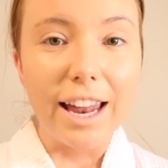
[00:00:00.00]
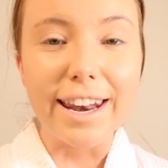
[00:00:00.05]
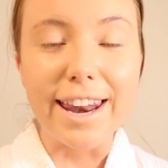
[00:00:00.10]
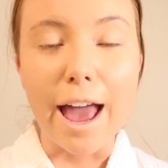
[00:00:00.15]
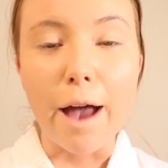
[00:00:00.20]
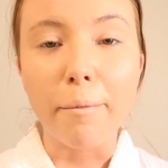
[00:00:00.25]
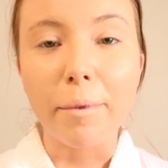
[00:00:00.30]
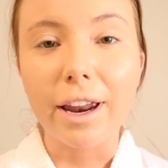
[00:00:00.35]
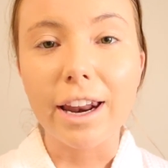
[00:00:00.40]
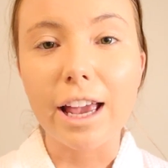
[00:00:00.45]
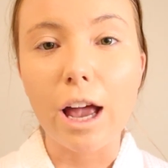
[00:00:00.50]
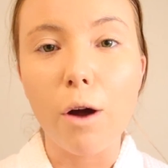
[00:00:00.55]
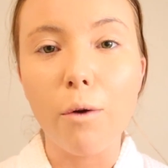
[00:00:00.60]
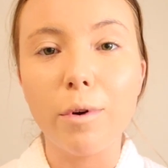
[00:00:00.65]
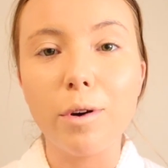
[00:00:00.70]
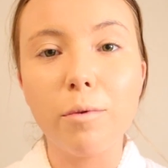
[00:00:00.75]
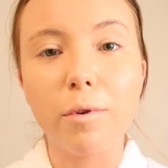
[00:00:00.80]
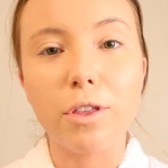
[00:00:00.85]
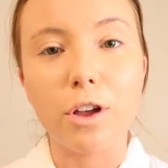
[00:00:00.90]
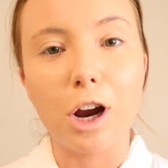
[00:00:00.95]
Now I'm gonna go
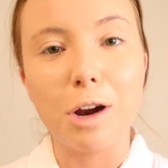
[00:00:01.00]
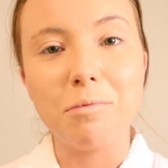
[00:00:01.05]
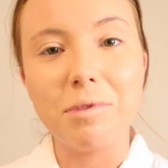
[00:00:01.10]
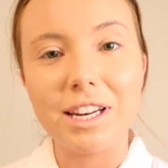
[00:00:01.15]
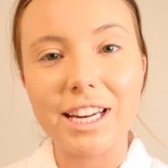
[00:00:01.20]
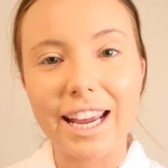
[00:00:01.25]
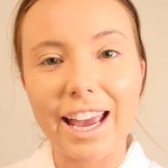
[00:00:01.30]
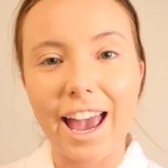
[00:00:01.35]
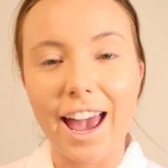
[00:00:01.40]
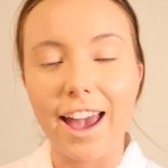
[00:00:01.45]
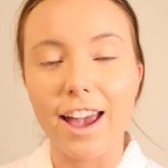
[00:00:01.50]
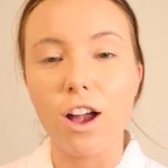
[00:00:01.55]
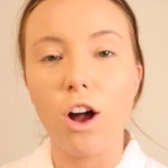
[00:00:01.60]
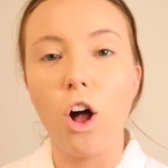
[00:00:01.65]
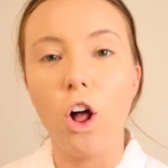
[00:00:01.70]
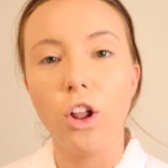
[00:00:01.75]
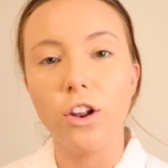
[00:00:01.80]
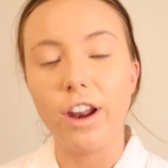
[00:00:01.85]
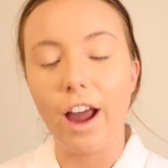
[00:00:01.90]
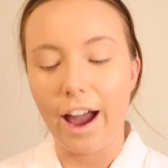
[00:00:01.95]
in with Urban Decay
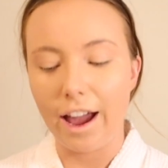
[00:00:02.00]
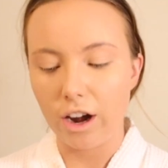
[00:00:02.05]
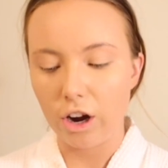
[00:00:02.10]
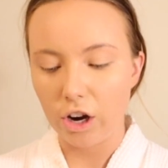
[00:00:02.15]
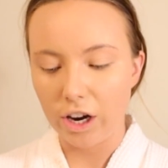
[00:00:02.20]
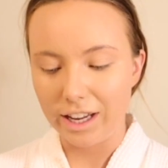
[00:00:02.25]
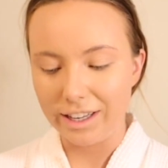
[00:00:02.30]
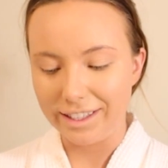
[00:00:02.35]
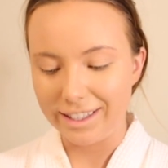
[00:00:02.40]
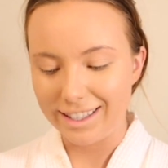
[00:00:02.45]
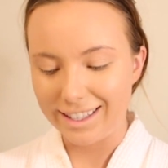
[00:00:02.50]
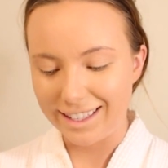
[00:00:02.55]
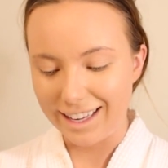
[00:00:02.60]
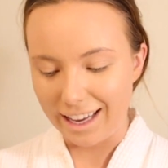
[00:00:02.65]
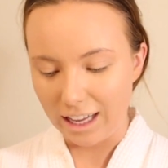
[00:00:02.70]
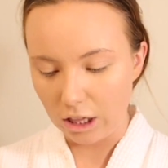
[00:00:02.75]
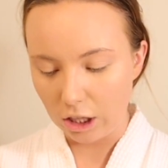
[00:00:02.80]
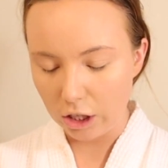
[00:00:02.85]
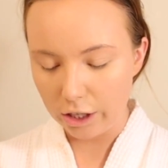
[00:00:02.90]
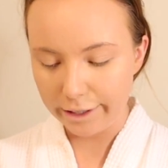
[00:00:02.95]
All Nighter
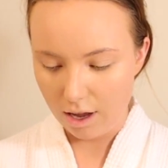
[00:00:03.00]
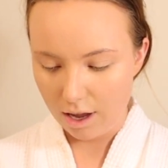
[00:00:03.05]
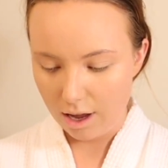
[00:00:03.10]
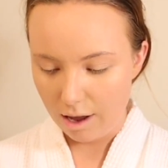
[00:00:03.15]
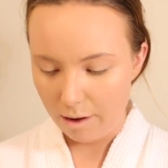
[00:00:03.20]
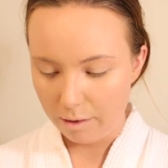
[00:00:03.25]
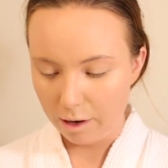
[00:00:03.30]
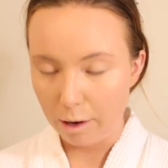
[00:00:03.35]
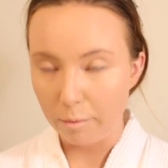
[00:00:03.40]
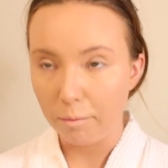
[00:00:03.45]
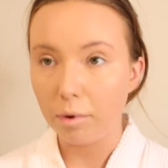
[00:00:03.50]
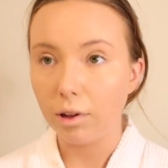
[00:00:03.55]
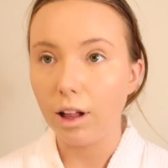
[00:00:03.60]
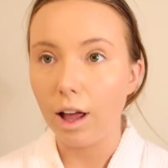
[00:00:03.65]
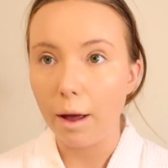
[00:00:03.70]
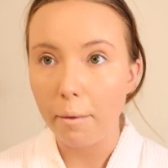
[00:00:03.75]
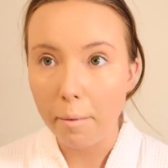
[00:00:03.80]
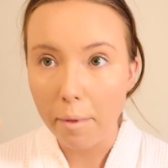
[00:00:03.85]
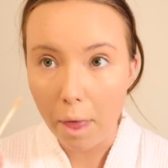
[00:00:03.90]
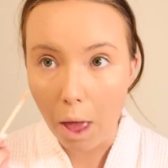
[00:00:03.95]
Concealer. I'm gonna
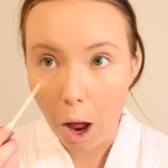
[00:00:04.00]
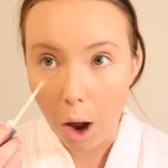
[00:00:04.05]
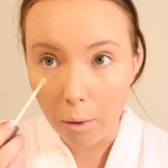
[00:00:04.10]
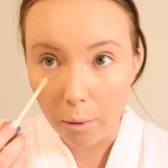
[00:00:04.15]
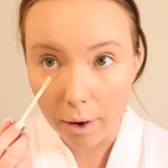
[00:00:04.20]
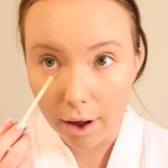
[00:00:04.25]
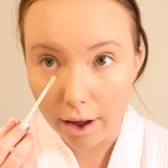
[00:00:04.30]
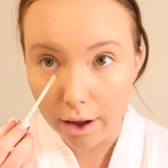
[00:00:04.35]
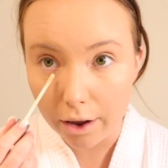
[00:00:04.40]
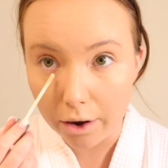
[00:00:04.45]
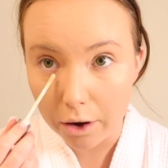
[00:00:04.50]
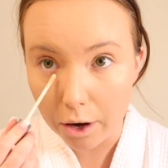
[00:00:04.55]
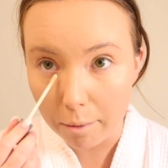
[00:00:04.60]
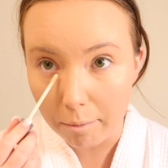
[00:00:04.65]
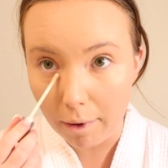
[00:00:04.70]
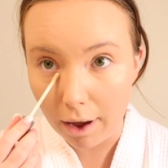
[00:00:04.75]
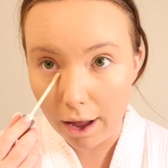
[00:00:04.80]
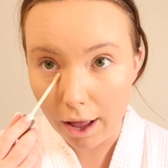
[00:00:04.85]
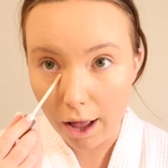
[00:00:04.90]
plop that right under my